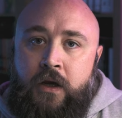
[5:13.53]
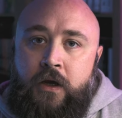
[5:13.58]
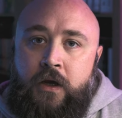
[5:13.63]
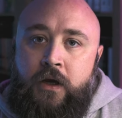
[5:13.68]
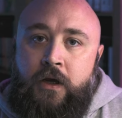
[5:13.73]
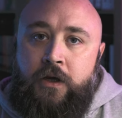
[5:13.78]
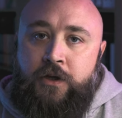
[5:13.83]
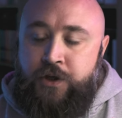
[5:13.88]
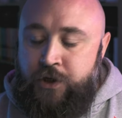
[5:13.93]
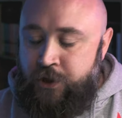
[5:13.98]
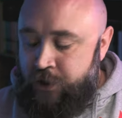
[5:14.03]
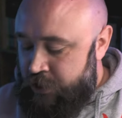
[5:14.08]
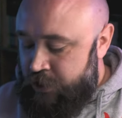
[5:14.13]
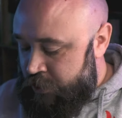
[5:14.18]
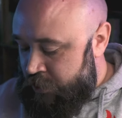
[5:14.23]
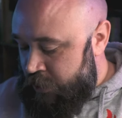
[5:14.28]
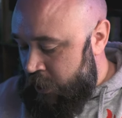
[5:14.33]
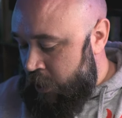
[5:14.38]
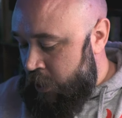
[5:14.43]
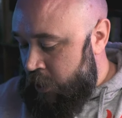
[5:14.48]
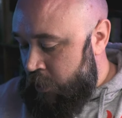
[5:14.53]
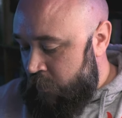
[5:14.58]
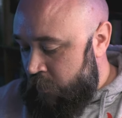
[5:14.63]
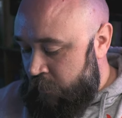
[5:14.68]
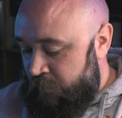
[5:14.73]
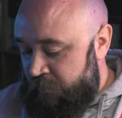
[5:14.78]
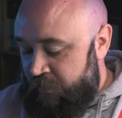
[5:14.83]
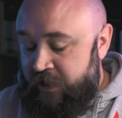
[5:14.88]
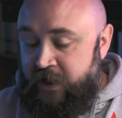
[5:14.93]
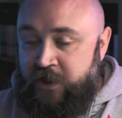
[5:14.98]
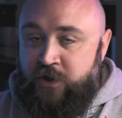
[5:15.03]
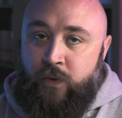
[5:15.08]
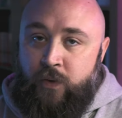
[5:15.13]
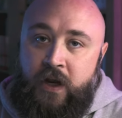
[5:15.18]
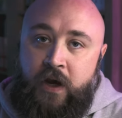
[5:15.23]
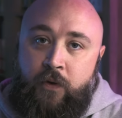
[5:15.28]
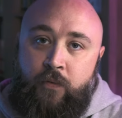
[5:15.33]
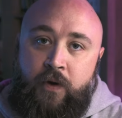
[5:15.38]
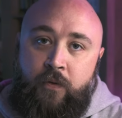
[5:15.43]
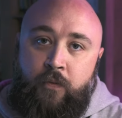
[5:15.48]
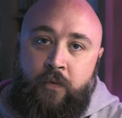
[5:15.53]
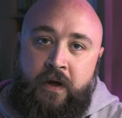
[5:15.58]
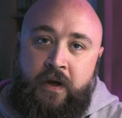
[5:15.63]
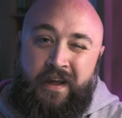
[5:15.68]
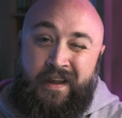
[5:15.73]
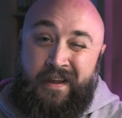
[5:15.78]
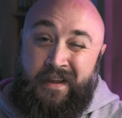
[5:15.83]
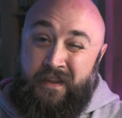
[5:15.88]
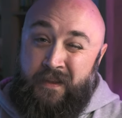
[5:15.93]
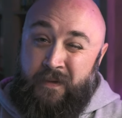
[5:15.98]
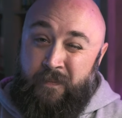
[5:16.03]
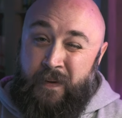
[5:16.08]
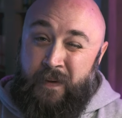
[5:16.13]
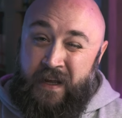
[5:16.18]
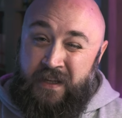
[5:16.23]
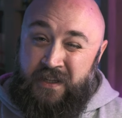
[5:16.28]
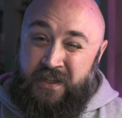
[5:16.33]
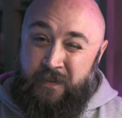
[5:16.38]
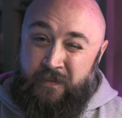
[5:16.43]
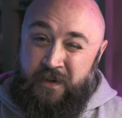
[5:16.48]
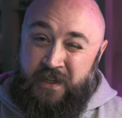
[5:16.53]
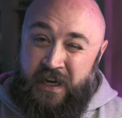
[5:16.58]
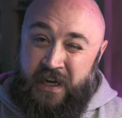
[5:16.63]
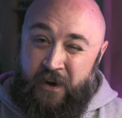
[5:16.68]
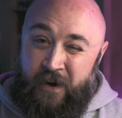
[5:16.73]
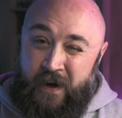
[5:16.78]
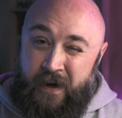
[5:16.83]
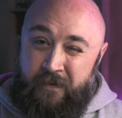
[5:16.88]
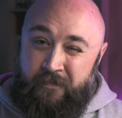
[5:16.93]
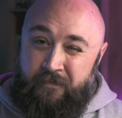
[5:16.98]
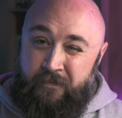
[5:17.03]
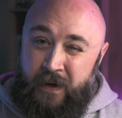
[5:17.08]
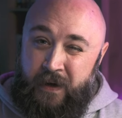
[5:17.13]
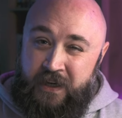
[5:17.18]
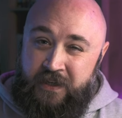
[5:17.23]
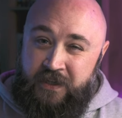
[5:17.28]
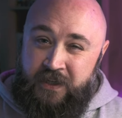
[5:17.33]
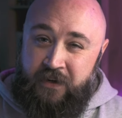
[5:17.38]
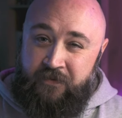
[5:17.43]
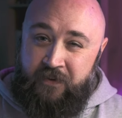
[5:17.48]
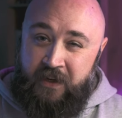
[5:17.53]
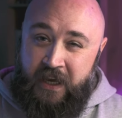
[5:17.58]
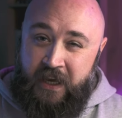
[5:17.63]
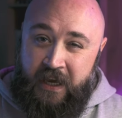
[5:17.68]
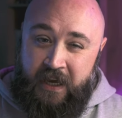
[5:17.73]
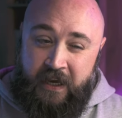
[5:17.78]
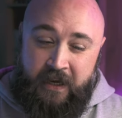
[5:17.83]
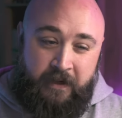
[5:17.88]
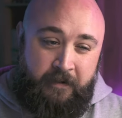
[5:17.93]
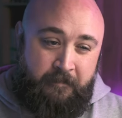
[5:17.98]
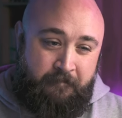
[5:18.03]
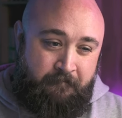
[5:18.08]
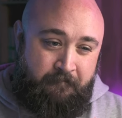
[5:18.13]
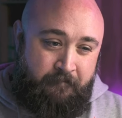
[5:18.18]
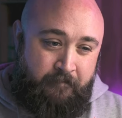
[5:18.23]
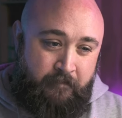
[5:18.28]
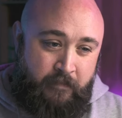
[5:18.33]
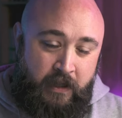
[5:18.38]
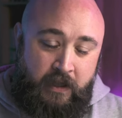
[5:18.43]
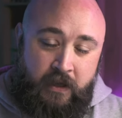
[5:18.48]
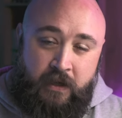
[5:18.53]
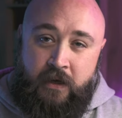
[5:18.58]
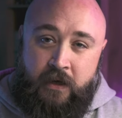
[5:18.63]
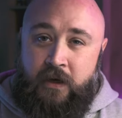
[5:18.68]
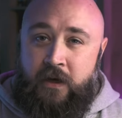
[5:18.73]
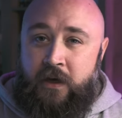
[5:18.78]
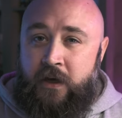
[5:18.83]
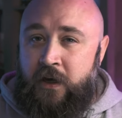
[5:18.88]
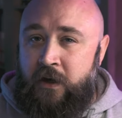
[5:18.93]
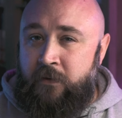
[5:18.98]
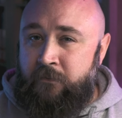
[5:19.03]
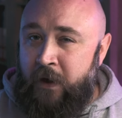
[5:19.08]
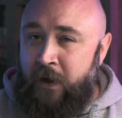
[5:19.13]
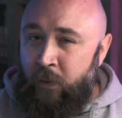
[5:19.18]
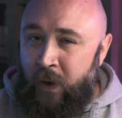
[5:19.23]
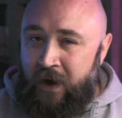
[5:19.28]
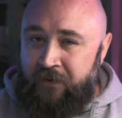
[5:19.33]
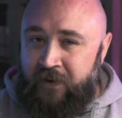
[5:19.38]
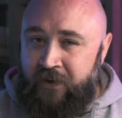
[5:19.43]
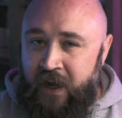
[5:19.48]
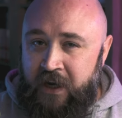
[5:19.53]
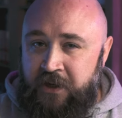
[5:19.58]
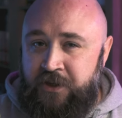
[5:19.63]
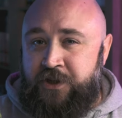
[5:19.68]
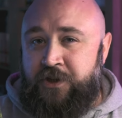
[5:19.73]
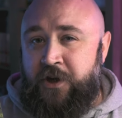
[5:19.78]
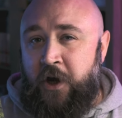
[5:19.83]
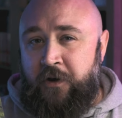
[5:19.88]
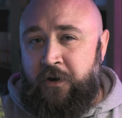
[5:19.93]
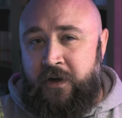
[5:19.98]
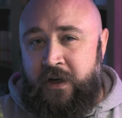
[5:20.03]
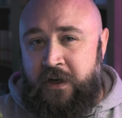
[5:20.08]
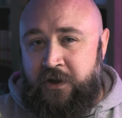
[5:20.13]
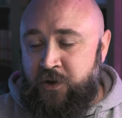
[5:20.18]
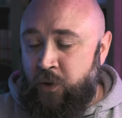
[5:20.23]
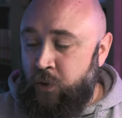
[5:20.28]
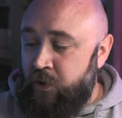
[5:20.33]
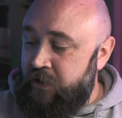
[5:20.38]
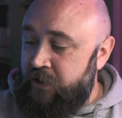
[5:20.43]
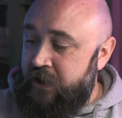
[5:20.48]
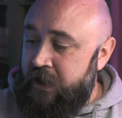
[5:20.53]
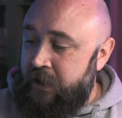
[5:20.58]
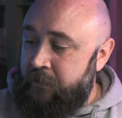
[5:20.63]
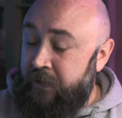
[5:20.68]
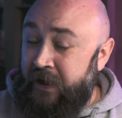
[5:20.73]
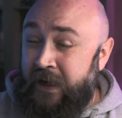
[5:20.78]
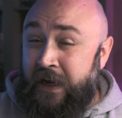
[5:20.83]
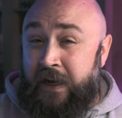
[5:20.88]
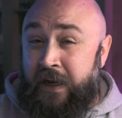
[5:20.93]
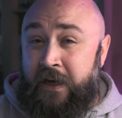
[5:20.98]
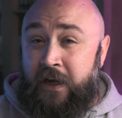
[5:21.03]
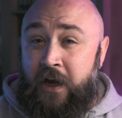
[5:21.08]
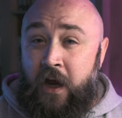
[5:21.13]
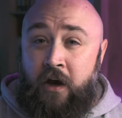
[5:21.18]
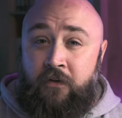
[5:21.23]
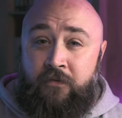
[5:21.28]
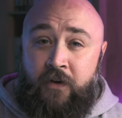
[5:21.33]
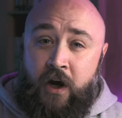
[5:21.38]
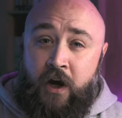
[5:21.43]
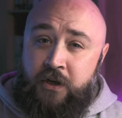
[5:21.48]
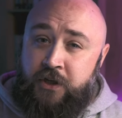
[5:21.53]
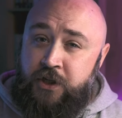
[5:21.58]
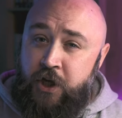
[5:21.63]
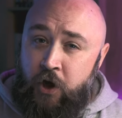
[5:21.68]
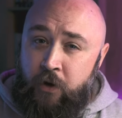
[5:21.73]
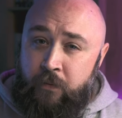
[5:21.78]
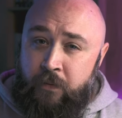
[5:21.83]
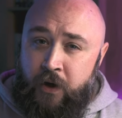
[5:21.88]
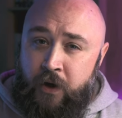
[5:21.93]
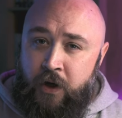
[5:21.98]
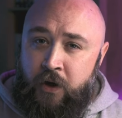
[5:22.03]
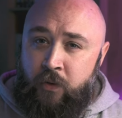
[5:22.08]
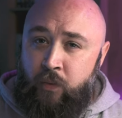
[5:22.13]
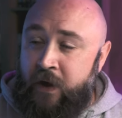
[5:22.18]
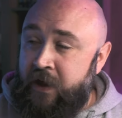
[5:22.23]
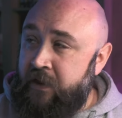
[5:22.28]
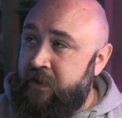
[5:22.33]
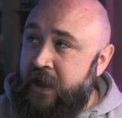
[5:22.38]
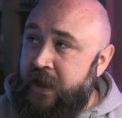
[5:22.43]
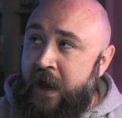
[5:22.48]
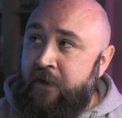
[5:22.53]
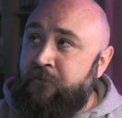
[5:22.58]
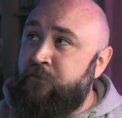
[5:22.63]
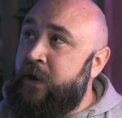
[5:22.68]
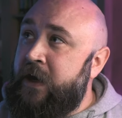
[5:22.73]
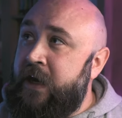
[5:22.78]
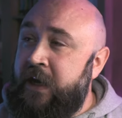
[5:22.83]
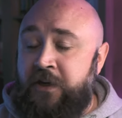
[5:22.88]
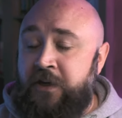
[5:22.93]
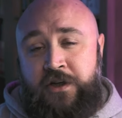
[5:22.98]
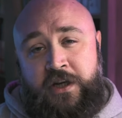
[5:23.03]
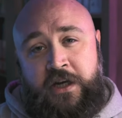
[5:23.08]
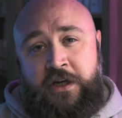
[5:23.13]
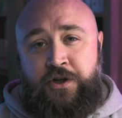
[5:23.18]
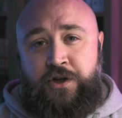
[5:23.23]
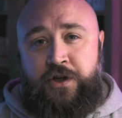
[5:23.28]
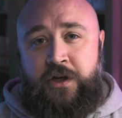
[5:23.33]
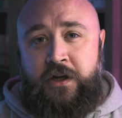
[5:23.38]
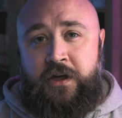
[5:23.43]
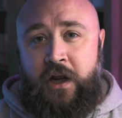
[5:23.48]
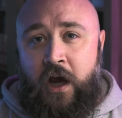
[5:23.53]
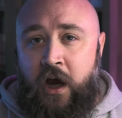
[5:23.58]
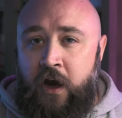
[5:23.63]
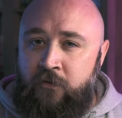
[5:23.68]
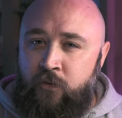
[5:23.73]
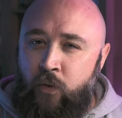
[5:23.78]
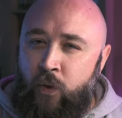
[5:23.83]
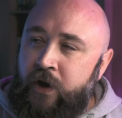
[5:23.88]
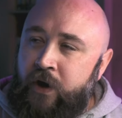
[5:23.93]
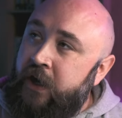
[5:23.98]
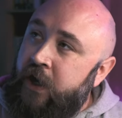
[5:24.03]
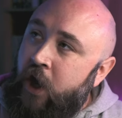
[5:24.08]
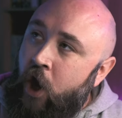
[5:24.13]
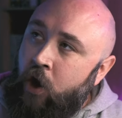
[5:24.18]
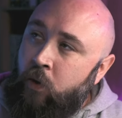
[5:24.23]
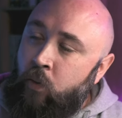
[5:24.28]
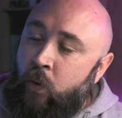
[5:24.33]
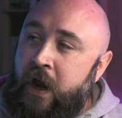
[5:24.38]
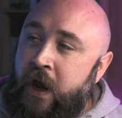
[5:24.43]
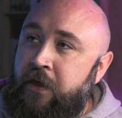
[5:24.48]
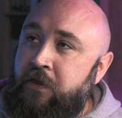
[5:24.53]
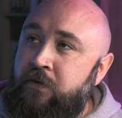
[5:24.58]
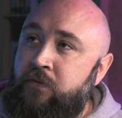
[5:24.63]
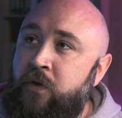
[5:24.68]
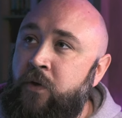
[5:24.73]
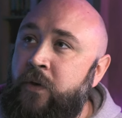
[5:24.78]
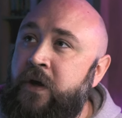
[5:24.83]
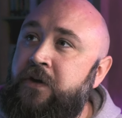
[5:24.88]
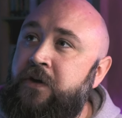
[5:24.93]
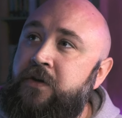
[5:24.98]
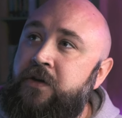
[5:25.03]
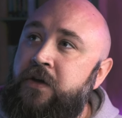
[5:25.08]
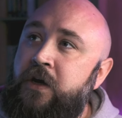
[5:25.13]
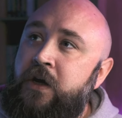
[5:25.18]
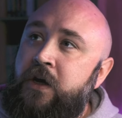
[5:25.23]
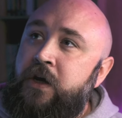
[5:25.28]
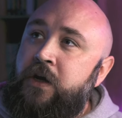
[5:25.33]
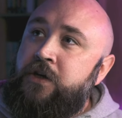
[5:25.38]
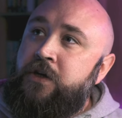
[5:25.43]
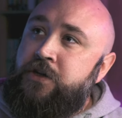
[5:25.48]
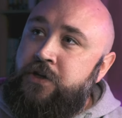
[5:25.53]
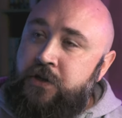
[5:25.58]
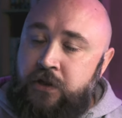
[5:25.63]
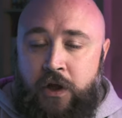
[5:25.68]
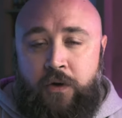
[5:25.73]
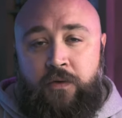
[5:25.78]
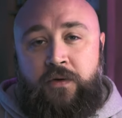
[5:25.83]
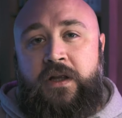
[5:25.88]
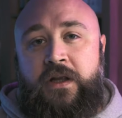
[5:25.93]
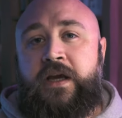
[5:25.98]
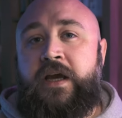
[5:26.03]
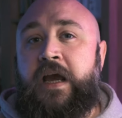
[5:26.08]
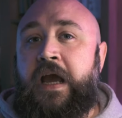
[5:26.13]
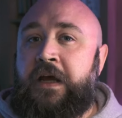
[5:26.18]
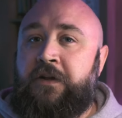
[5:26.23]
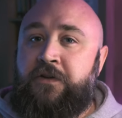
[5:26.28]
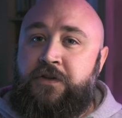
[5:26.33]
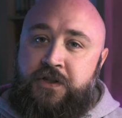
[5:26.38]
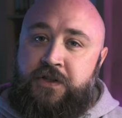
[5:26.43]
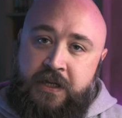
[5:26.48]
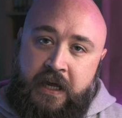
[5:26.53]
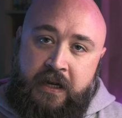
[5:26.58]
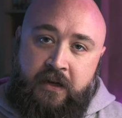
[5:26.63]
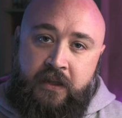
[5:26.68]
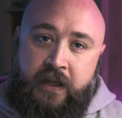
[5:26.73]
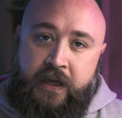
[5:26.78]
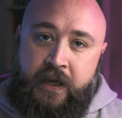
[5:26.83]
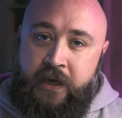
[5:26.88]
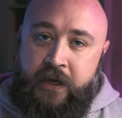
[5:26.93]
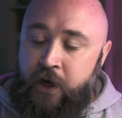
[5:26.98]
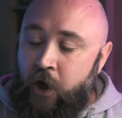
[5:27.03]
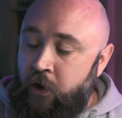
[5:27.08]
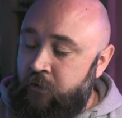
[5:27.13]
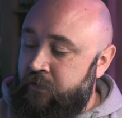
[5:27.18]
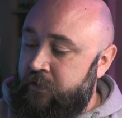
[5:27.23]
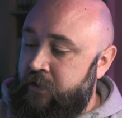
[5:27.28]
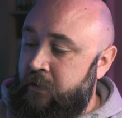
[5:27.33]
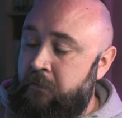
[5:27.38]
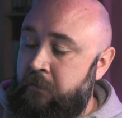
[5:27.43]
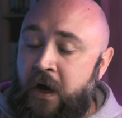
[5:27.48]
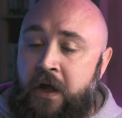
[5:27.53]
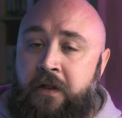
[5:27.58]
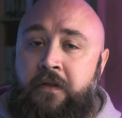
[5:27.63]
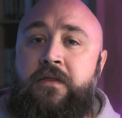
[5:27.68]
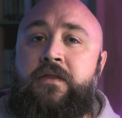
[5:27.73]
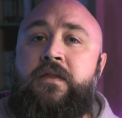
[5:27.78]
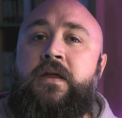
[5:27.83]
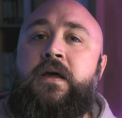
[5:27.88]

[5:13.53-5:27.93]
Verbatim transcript: So for this one, I went with Pet Sematary by Stephen King. My wife and I started it toward the beginning of October with every intention of working our way through it slowly and steadily over the month.